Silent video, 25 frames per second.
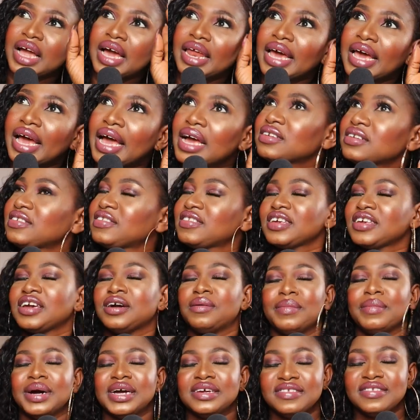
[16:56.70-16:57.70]
And I
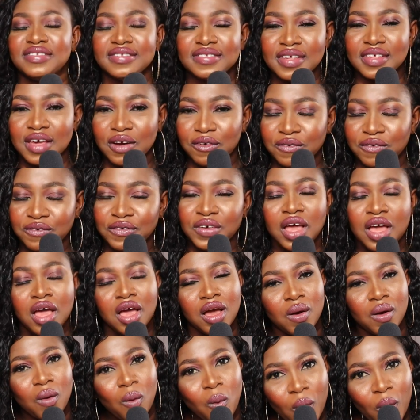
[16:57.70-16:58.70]
asked myself,
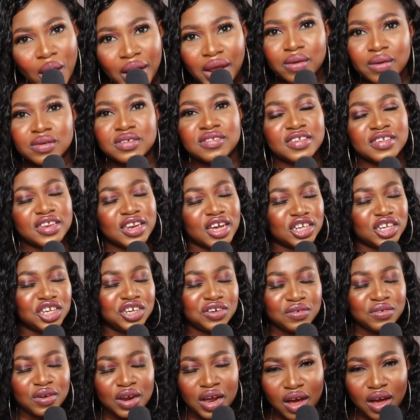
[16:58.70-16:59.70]
when I was in
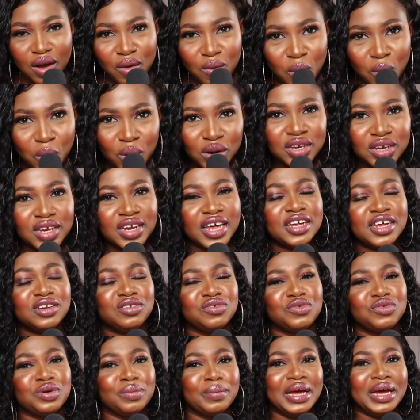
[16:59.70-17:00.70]
Nigeria, what did I
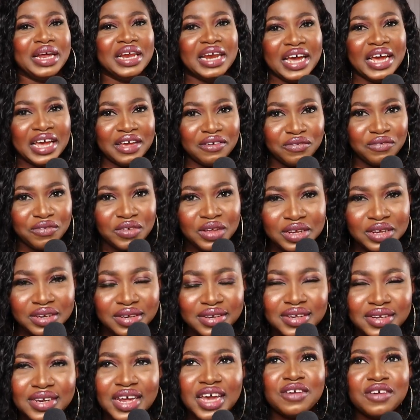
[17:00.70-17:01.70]
do with my life?
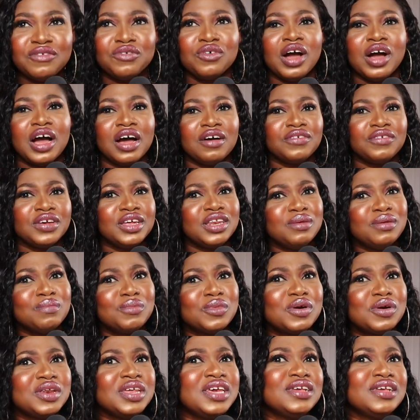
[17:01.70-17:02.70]
Did I even have any
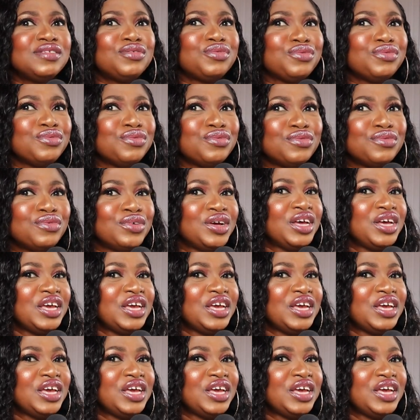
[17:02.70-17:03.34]
money to